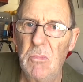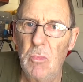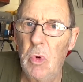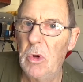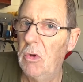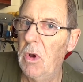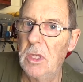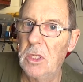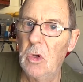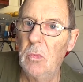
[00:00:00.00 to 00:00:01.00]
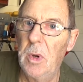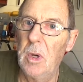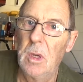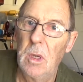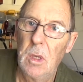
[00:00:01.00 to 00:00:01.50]
Wasn't a great deal, but
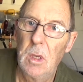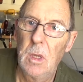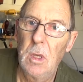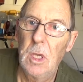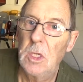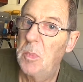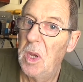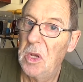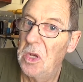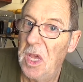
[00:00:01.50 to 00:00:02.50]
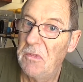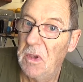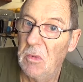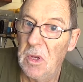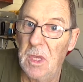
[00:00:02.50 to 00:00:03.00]
it's better than nothing,
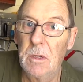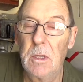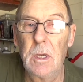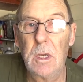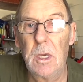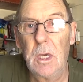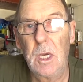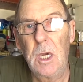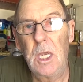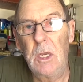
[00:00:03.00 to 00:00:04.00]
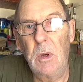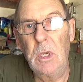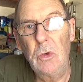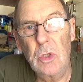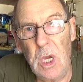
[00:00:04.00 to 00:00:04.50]
wasn't it? Anyway, he
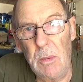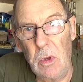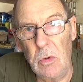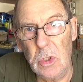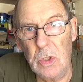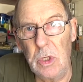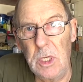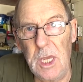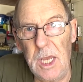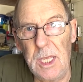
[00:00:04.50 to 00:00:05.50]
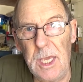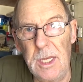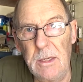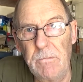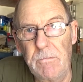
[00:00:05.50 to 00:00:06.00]
used to come along the street now and
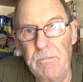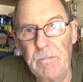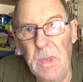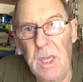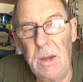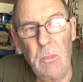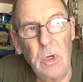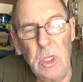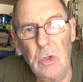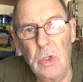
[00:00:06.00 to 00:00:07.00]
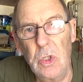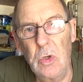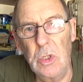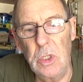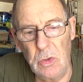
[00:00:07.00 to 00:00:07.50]
again, and what he used to do
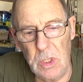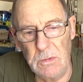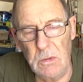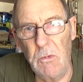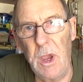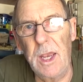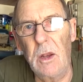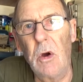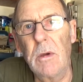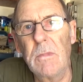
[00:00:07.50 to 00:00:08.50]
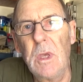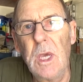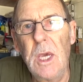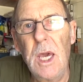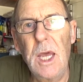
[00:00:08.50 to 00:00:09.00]
is he used to have some rag like,
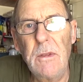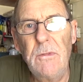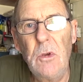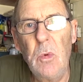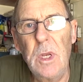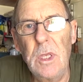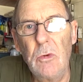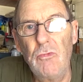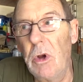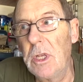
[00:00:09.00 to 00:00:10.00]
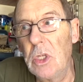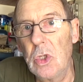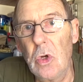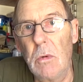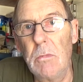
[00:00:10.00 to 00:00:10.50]
and if you went, you'd run in the
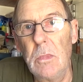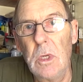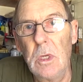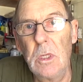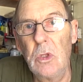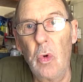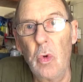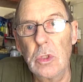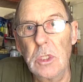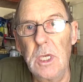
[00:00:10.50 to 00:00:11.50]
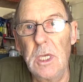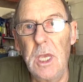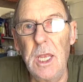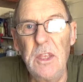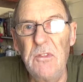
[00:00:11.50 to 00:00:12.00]
shop indoors and get
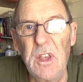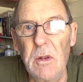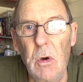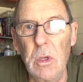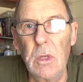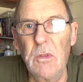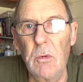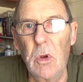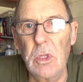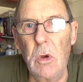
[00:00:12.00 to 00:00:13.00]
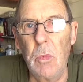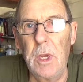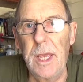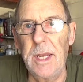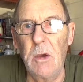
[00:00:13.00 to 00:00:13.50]
anything like, you know, think, well, I don't wear
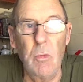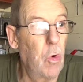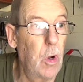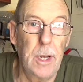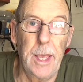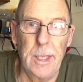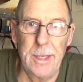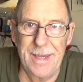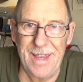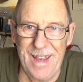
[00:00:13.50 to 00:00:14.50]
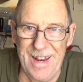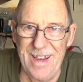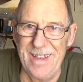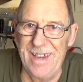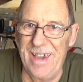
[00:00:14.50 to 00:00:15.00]
that no more, and
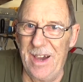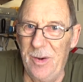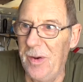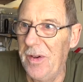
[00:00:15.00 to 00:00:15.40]
there you go.